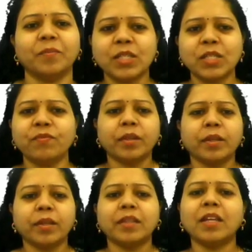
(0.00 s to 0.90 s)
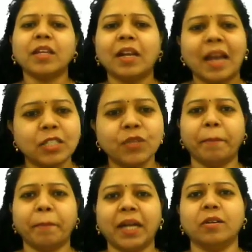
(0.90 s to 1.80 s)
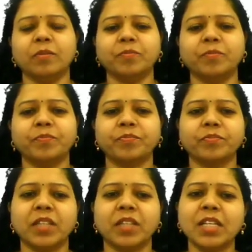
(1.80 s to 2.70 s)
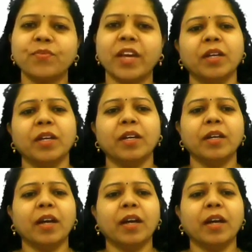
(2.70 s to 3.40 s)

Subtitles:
Next we are the classic matter. Next we are